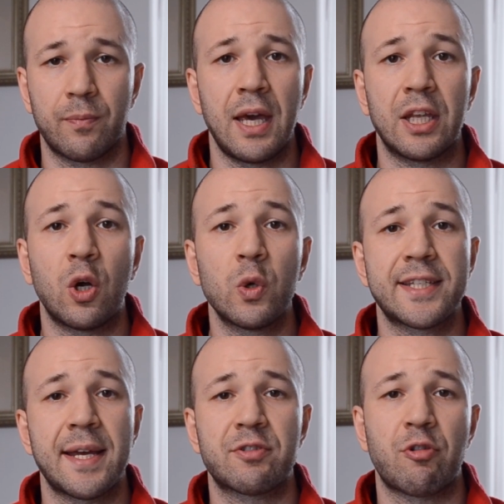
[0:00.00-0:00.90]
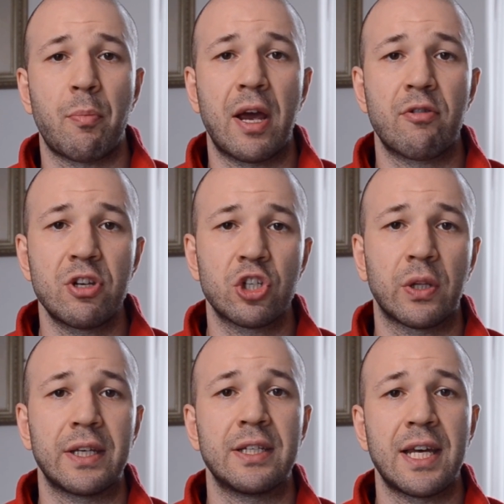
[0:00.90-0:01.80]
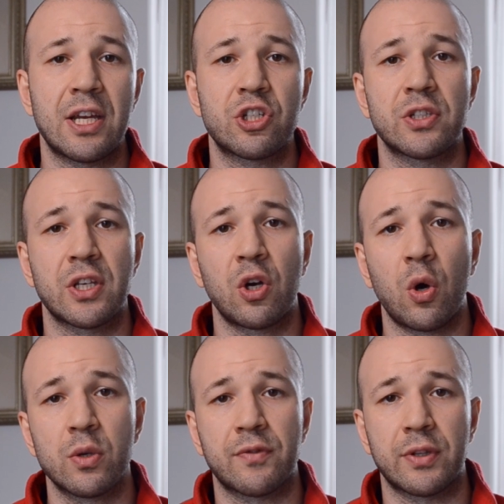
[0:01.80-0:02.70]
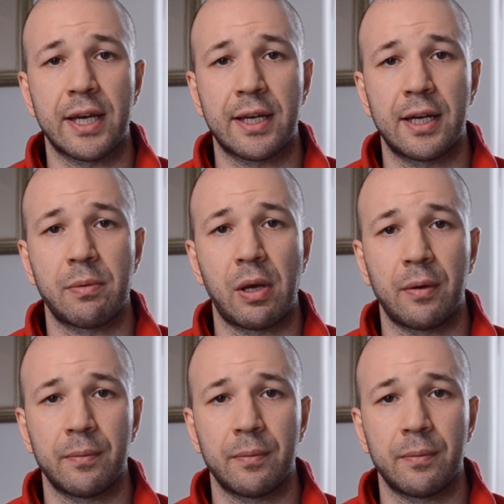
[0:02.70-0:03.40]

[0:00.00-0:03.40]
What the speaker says: It all stems from my original intentions and goals for the academy.